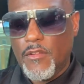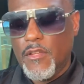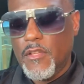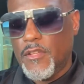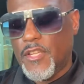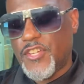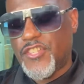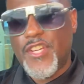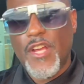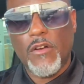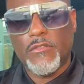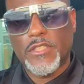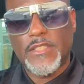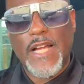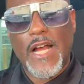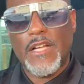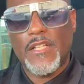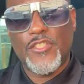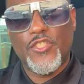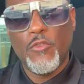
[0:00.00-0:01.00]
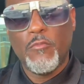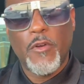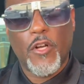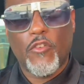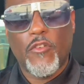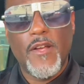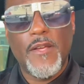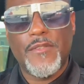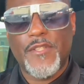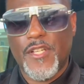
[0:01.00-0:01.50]
The shell is not super
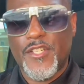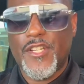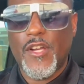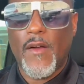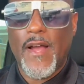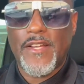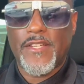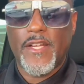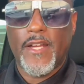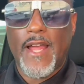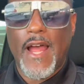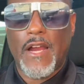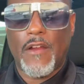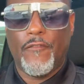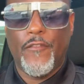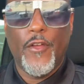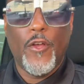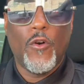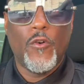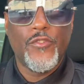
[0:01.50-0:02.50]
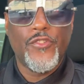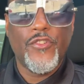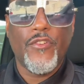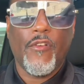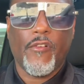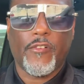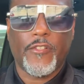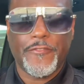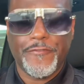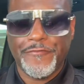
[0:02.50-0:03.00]
crisp. The shell actually kind of feels
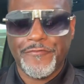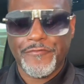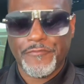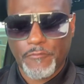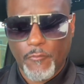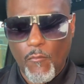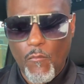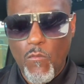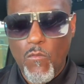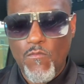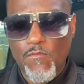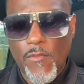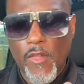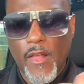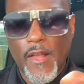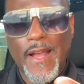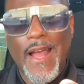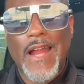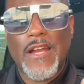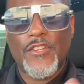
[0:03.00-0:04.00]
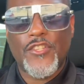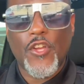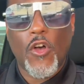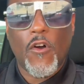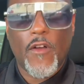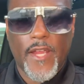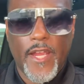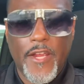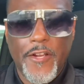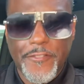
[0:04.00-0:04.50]
kind of
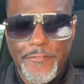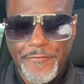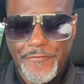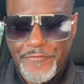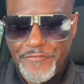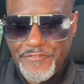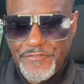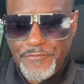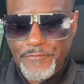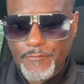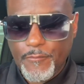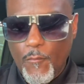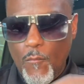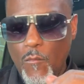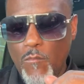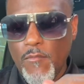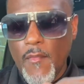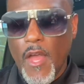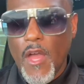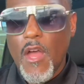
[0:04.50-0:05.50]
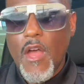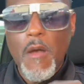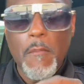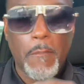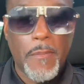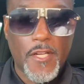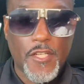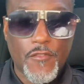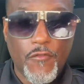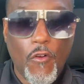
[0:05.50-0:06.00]
soggy.
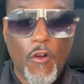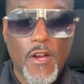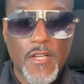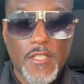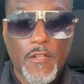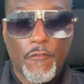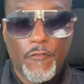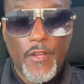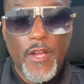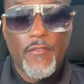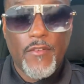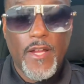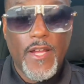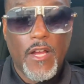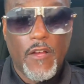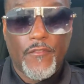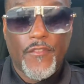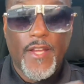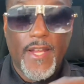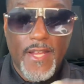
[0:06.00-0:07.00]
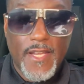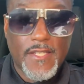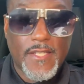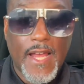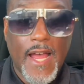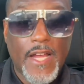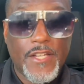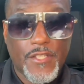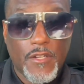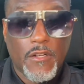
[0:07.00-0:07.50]
But as far as the flavor of the
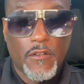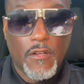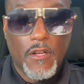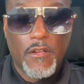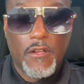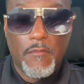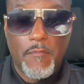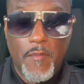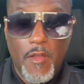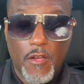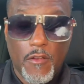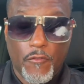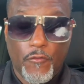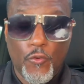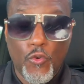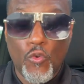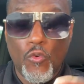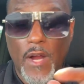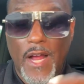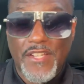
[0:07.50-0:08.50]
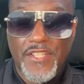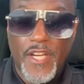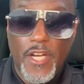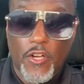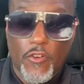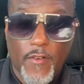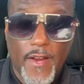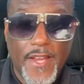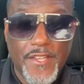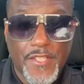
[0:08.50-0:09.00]
insides of the food, I see the
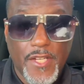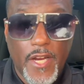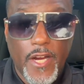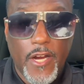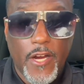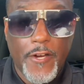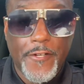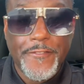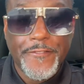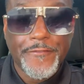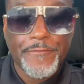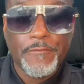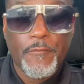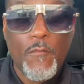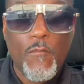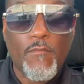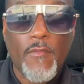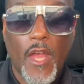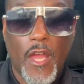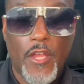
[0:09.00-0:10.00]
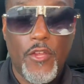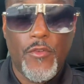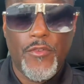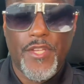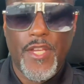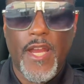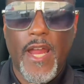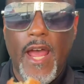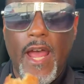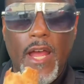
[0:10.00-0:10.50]
greens in there, and you
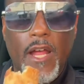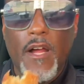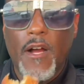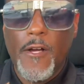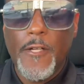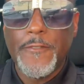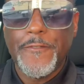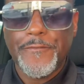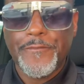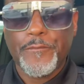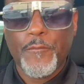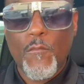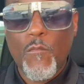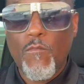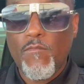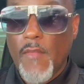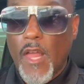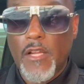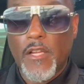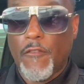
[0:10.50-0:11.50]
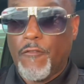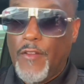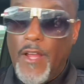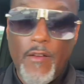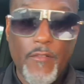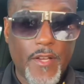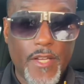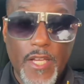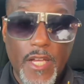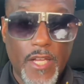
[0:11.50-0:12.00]
see that. The
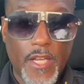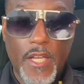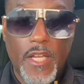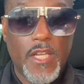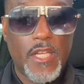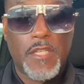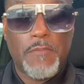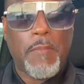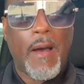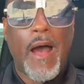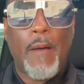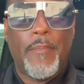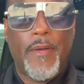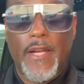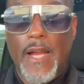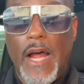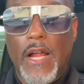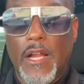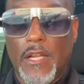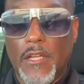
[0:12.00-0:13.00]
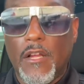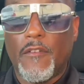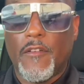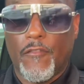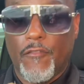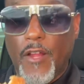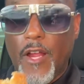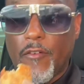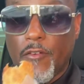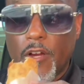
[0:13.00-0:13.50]
flavor is popping. I love the
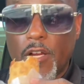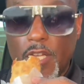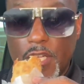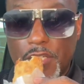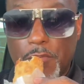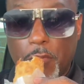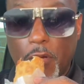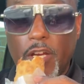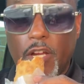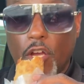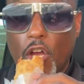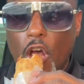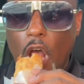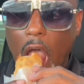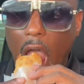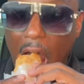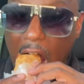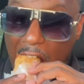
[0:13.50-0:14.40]
flavor. It's pretty good.